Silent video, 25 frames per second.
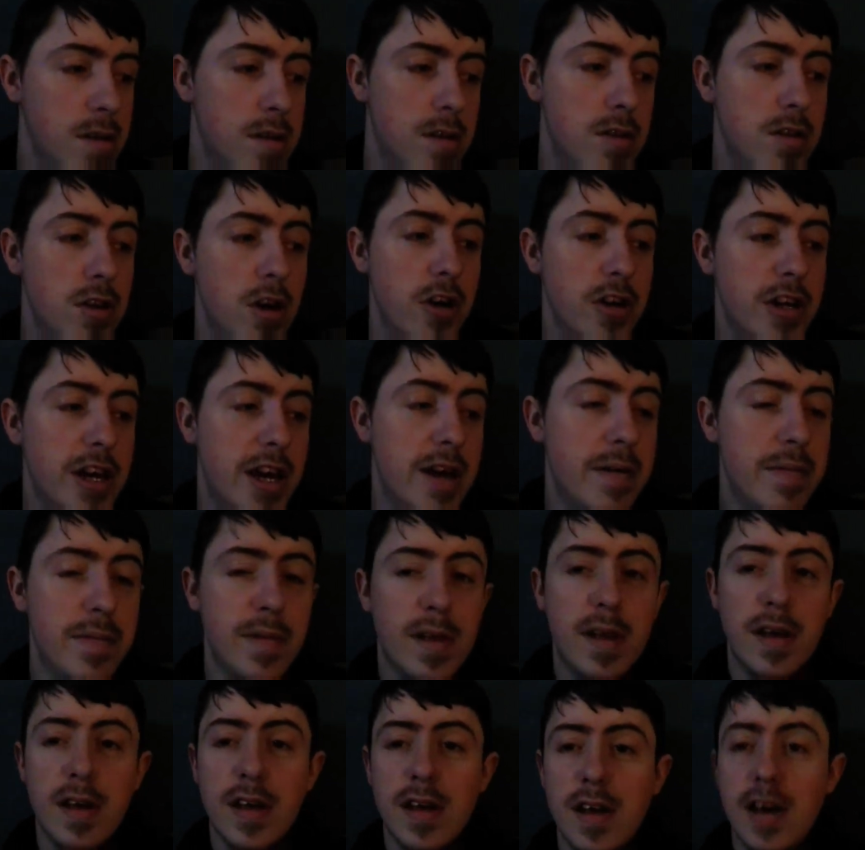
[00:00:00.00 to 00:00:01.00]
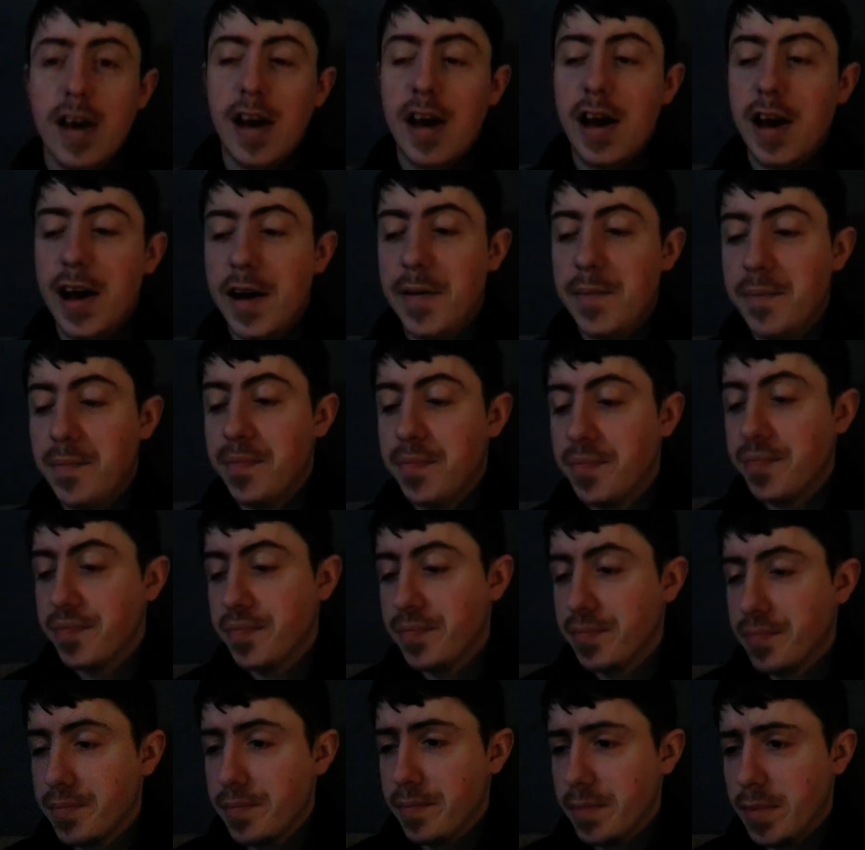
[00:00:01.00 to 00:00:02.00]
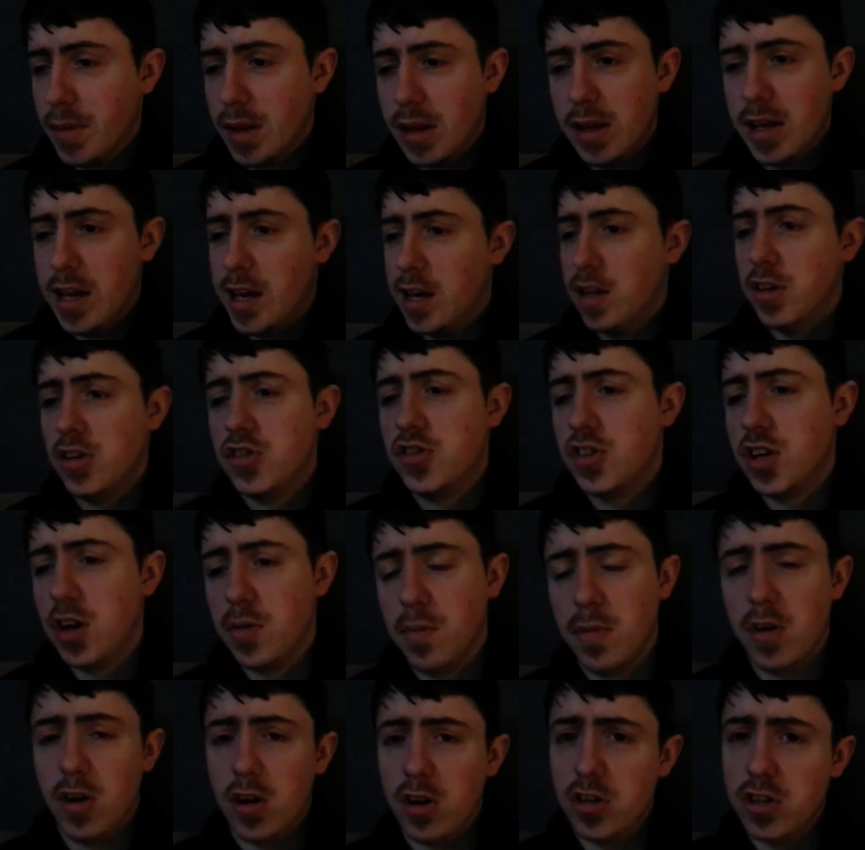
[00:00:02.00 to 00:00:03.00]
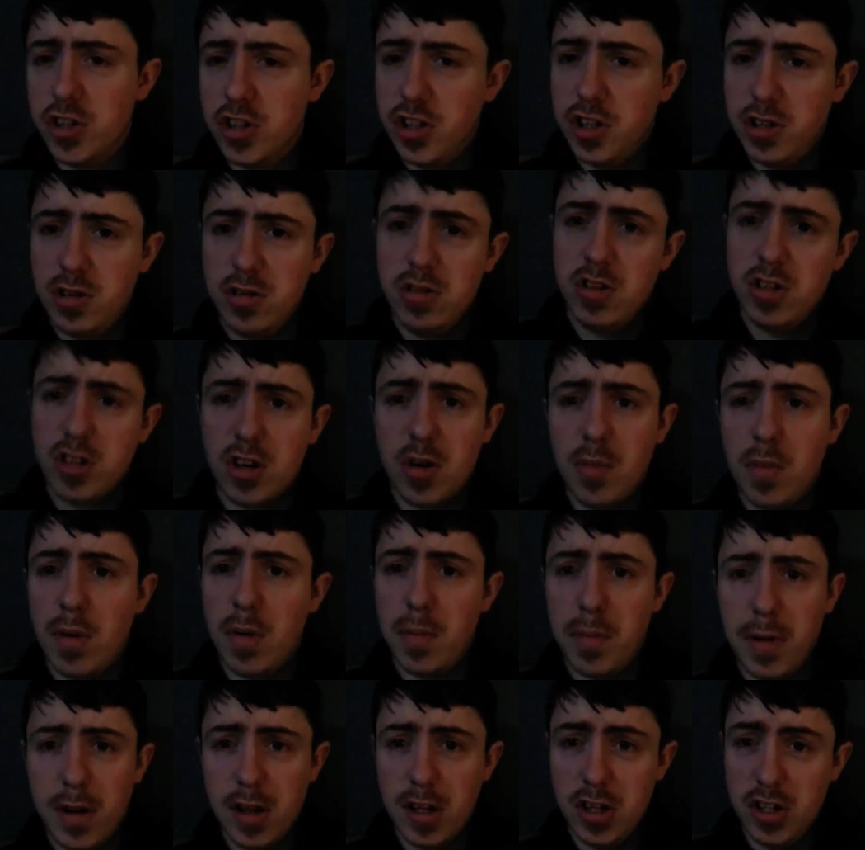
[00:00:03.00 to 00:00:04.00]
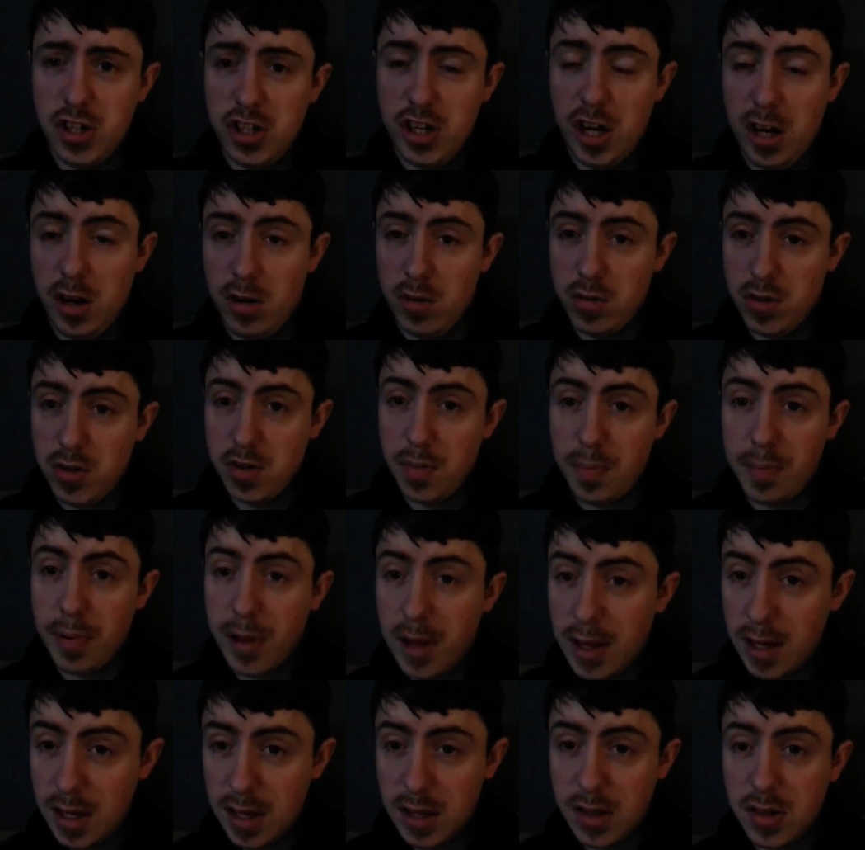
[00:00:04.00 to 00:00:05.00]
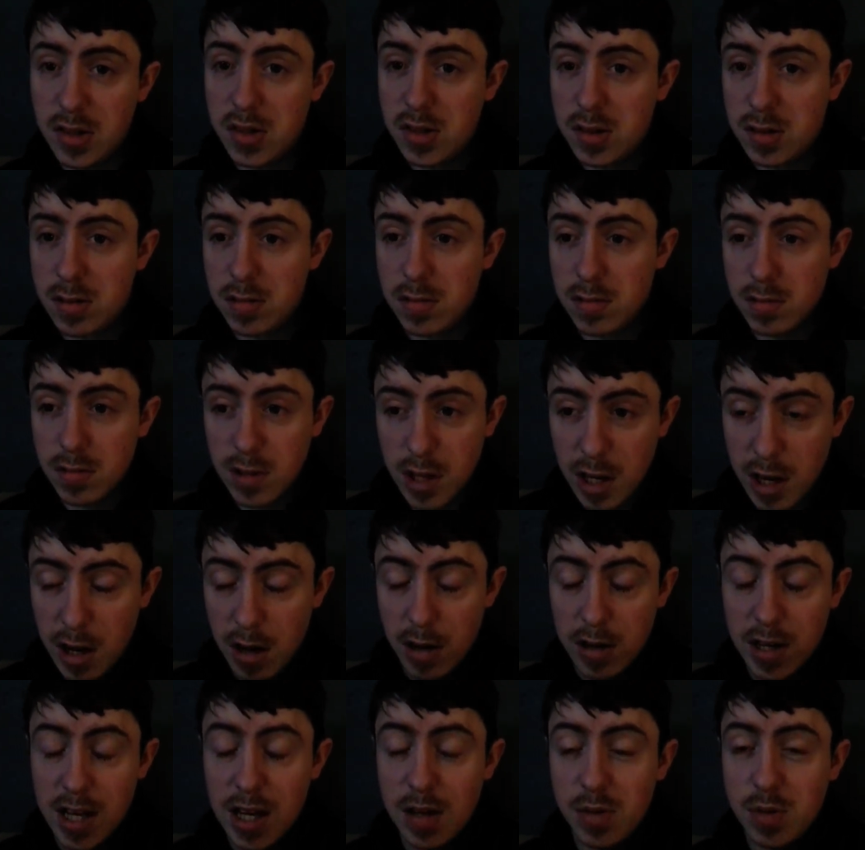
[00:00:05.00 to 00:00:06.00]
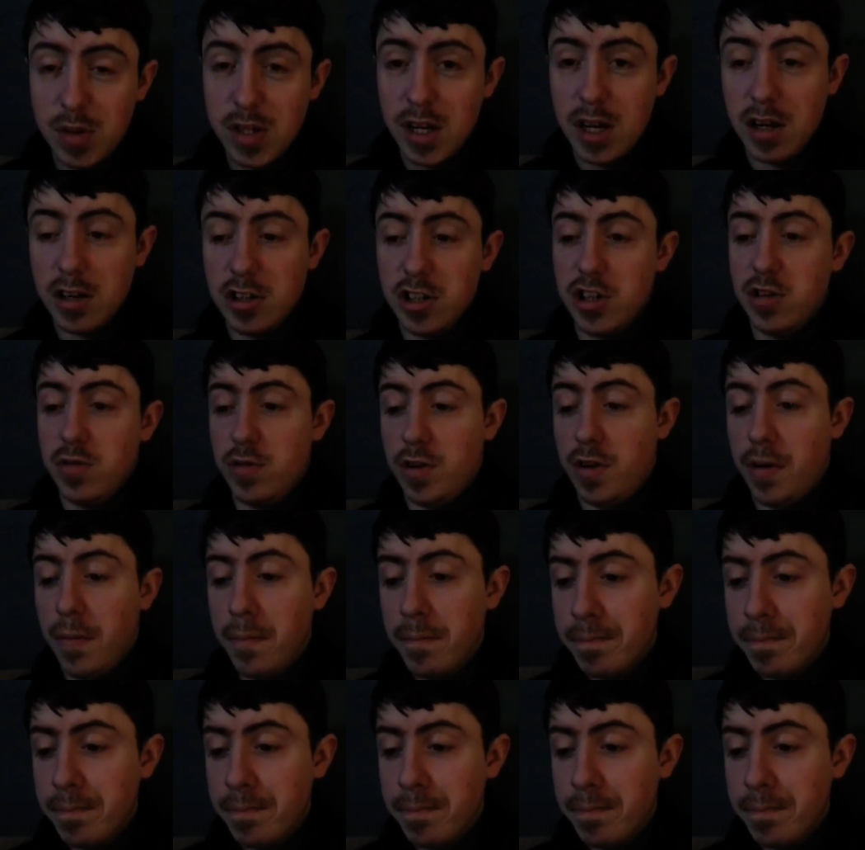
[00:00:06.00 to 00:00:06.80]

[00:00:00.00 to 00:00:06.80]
Noddy. Yeah, there's so much to come up on this channel. So please, you know, keep stay tuned.